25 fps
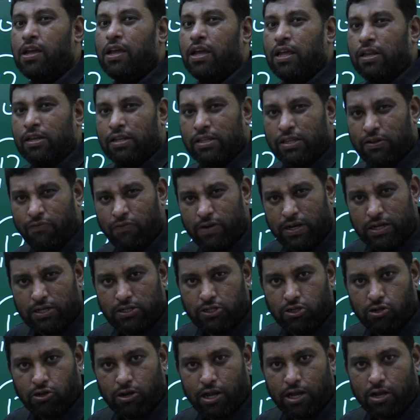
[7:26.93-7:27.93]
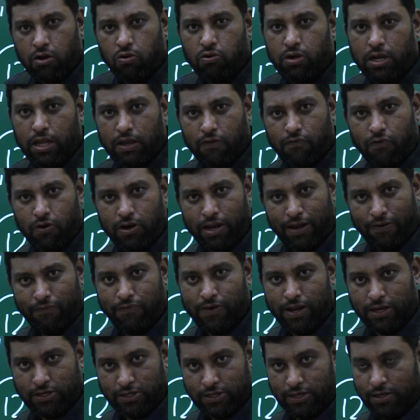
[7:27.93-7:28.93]
in other words, you are accounting for
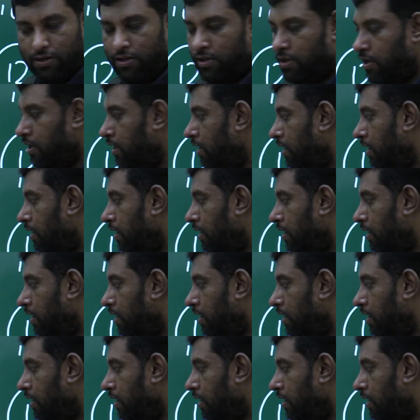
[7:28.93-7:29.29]
inflation.